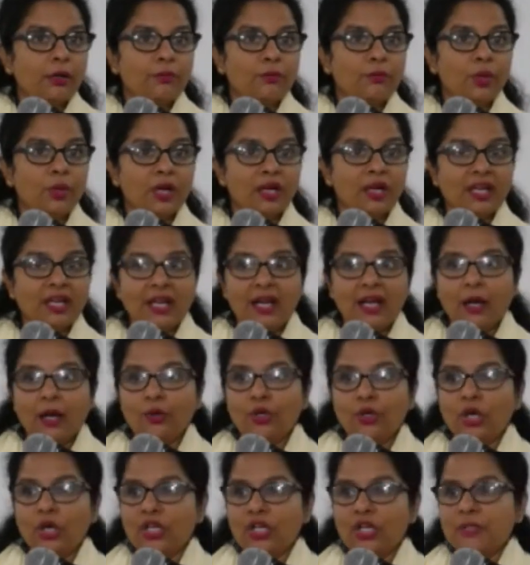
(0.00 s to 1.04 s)
working
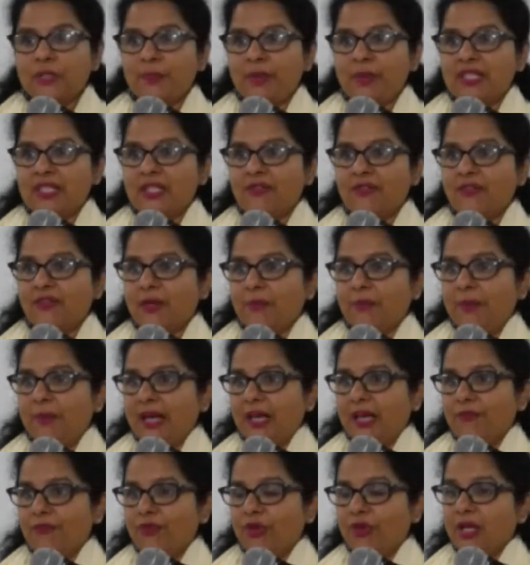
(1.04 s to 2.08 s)
out God's specific
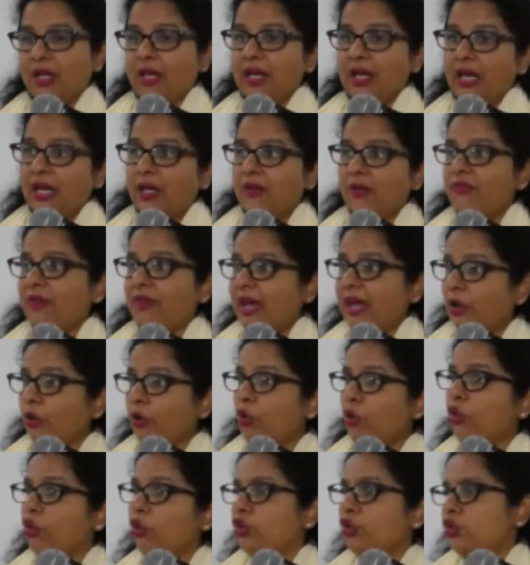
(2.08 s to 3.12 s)
plan for our life and
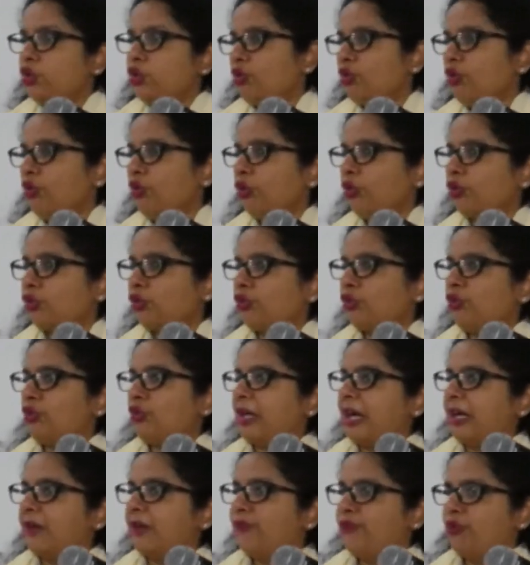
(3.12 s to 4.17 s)
also through
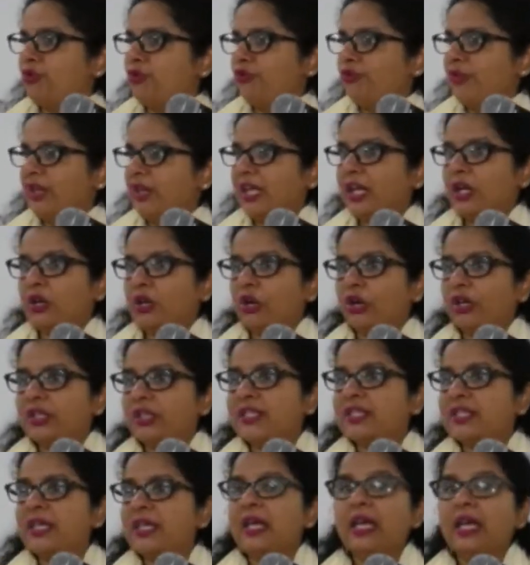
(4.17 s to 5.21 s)
that fulfilling
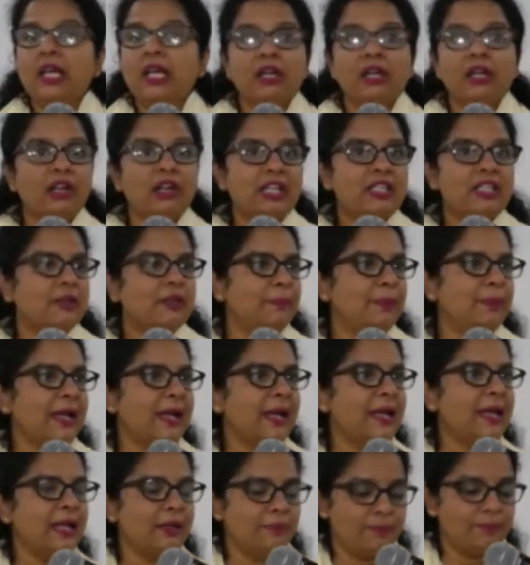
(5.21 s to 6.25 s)
God's greater
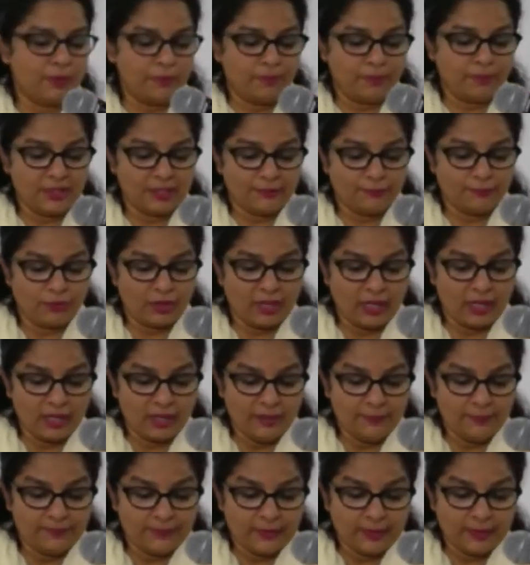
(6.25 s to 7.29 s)
plan and purpose for
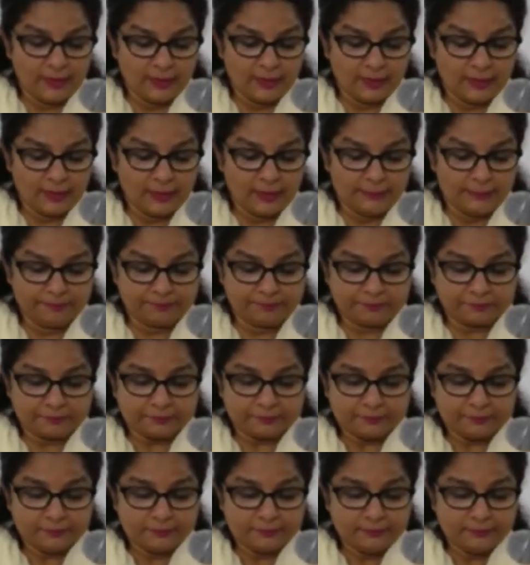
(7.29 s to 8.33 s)
our um,
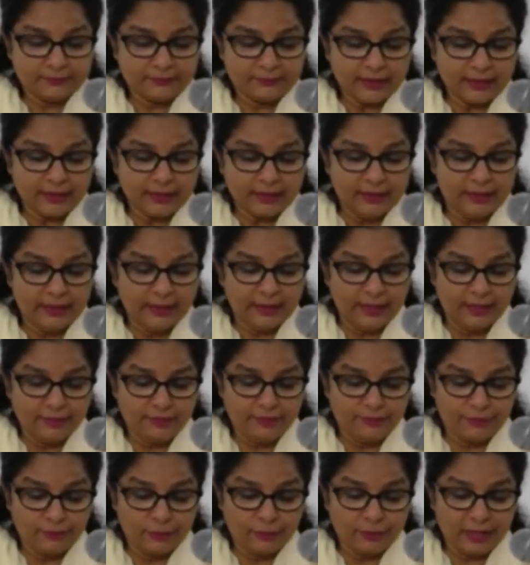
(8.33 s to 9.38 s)

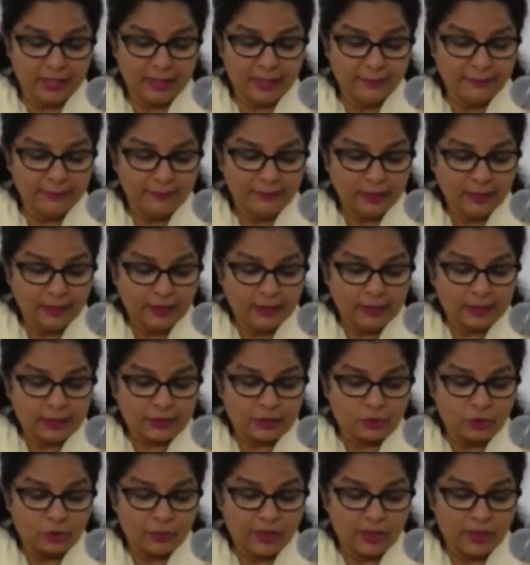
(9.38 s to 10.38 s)
life. Okay, so